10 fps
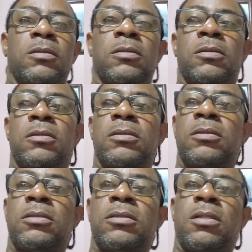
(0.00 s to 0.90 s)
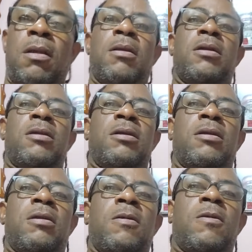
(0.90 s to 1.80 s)
Auntie. I will see
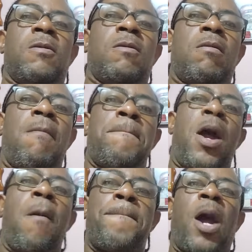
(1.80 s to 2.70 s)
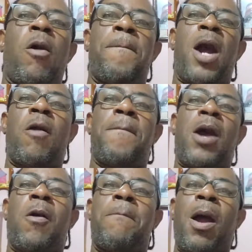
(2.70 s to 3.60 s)
Auntie in the comments, man. Auntie, pick up
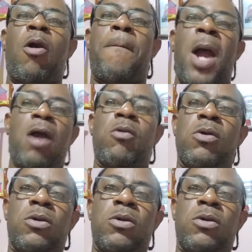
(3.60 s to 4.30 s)
yourself.